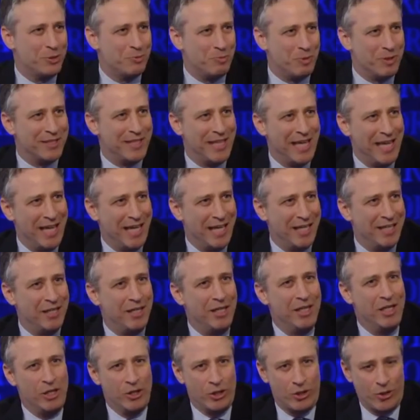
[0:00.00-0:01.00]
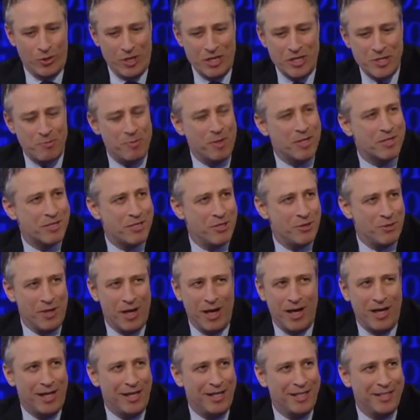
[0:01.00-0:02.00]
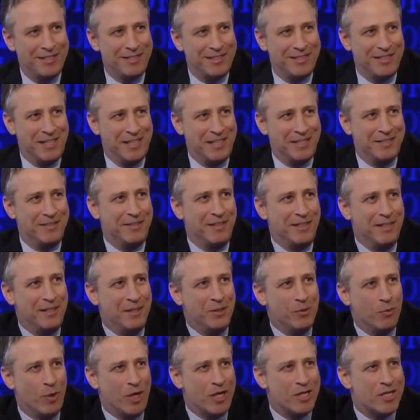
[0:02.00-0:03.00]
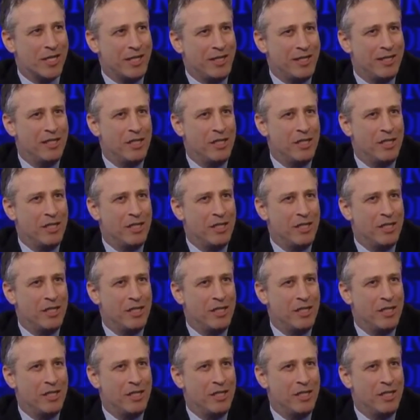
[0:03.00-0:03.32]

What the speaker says: But then Christmas, you're not. And then... What is it?